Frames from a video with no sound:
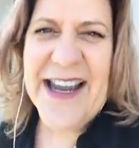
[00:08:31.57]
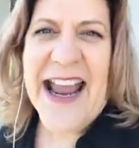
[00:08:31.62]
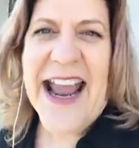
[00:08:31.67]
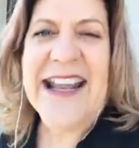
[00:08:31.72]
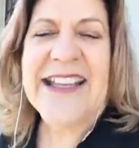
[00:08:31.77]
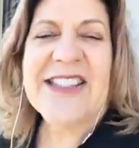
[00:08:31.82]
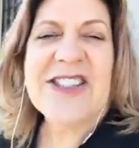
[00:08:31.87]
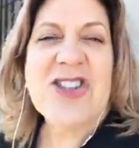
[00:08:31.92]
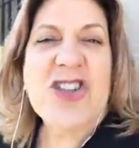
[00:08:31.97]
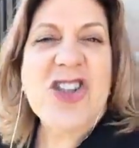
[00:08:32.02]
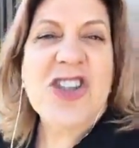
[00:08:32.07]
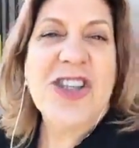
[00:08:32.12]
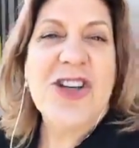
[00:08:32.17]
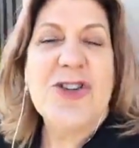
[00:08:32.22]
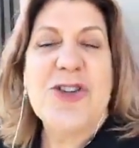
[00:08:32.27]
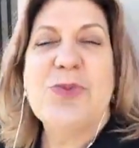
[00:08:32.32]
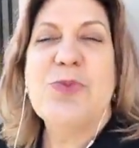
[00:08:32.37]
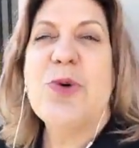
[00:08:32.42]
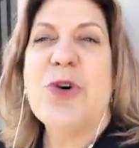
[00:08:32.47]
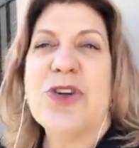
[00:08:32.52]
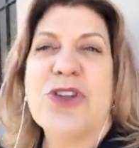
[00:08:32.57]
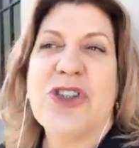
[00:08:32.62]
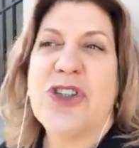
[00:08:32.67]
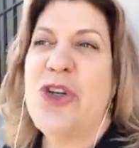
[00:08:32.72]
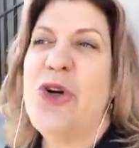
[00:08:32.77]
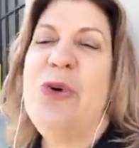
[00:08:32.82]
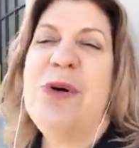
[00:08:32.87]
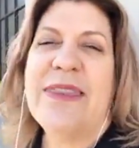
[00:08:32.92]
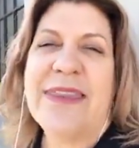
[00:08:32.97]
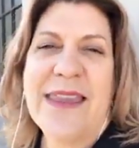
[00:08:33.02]
It's just, there's more
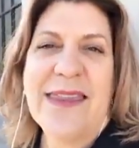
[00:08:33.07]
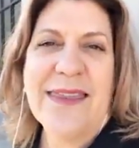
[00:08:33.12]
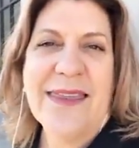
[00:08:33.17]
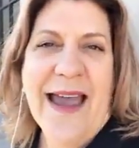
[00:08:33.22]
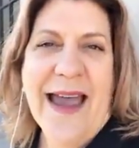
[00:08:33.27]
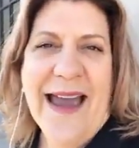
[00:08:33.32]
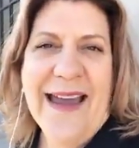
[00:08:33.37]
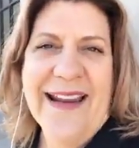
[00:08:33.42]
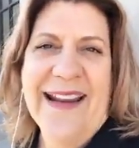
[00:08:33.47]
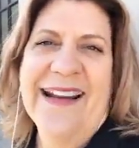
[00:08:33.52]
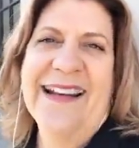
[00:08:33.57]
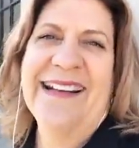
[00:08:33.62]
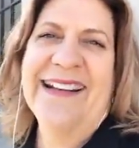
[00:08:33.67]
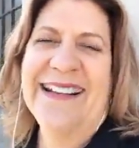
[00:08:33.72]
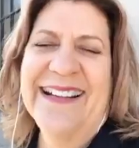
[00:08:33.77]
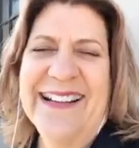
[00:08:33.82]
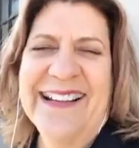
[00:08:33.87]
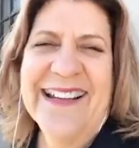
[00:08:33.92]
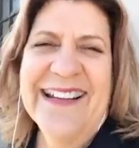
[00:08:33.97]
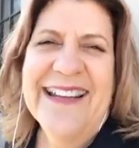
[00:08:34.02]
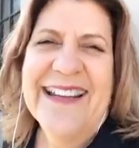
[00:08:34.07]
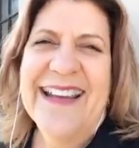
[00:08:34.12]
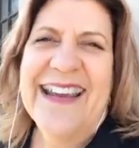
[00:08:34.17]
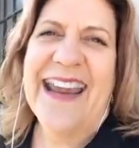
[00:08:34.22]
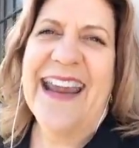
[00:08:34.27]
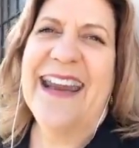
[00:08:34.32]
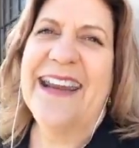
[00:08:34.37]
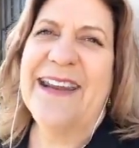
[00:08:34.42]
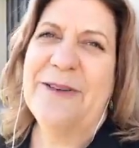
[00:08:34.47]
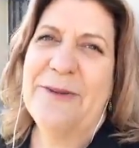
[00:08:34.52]
to it than that.
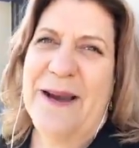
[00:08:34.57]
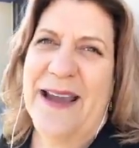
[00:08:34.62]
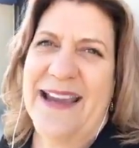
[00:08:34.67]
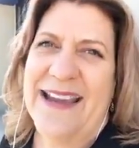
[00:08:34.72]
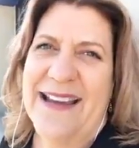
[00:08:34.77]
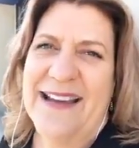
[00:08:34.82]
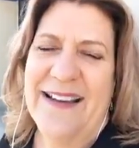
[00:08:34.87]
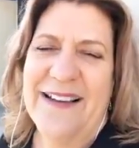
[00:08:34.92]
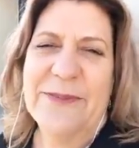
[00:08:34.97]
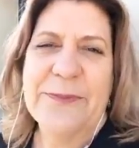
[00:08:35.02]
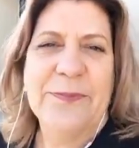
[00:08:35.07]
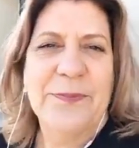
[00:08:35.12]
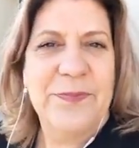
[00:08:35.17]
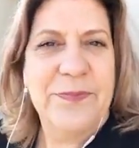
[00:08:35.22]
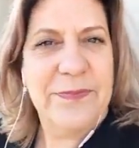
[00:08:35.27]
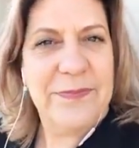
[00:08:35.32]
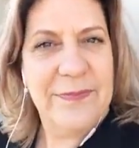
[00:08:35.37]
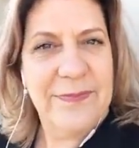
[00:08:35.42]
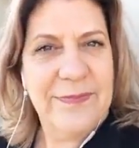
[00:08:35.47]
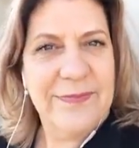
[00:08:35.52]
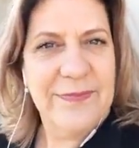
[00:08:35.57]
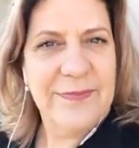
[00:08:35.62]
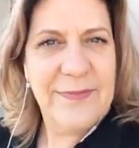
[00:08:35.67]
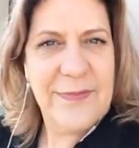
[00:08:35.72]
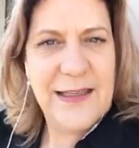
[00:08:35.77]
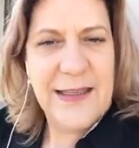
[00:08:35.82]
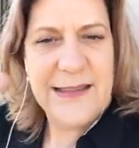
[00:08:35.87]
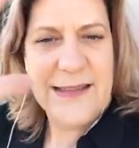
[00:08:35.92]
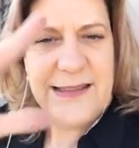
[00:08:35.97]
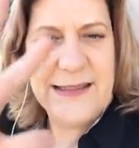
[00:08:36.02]
Anyway,
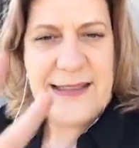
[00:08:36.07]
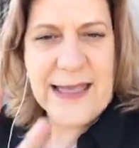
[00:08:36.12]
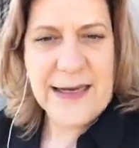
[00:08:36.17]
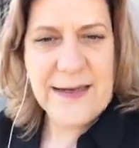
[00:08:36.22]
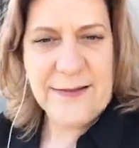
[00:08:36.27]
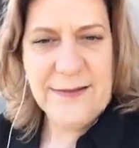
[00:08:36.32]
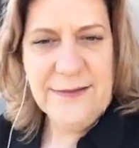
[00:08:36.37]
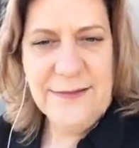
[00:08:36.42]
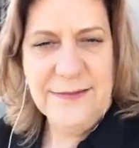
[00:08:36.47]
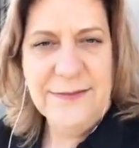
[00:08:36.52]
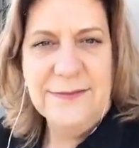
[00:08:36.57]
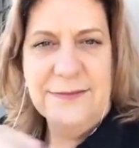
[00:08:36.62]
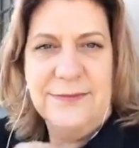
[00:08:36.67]
settle.